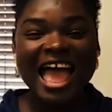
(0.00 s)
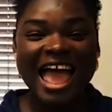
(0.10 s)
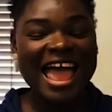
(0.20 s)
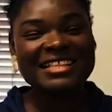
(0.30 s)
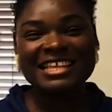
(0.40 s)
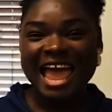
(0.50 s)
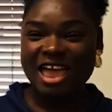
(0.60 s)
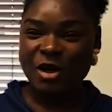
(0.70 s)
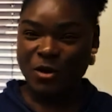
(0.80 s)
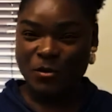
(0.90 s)
And
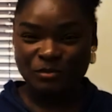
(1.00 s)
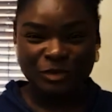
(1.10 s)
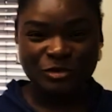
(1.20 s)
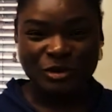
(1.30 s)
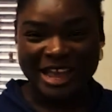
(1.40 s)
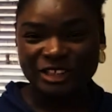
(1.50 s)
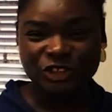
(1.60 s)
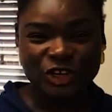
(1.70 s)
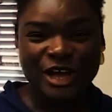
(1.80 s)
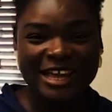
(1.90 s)
I hope you
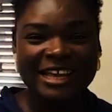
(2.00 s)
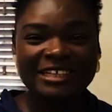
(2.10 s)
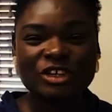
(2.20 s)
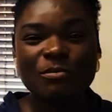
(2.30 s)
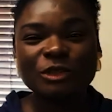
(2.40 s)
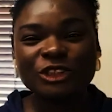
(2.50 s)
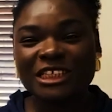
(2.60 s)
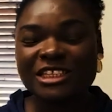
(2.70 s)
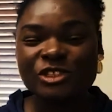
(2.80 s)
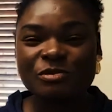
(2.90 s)
enjoy the
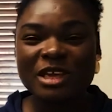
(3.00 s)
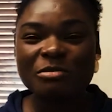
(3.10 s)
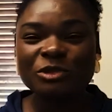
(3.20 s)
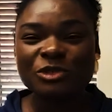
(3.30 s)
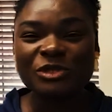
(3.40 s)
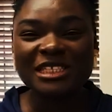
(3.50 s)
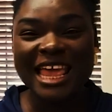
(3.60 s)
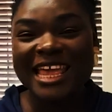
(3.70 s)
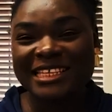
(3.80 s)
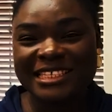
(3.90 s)
opportunity to be able to
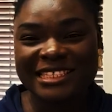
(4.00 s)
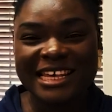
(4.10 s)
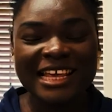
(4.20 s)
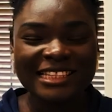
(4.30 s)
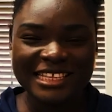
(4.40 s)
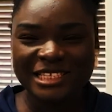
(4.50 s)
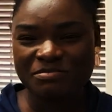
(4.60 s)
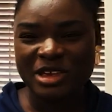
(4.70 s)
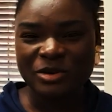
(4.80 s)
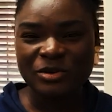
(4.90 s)
taste this
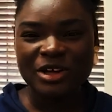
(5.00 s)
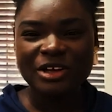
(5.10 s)
meal.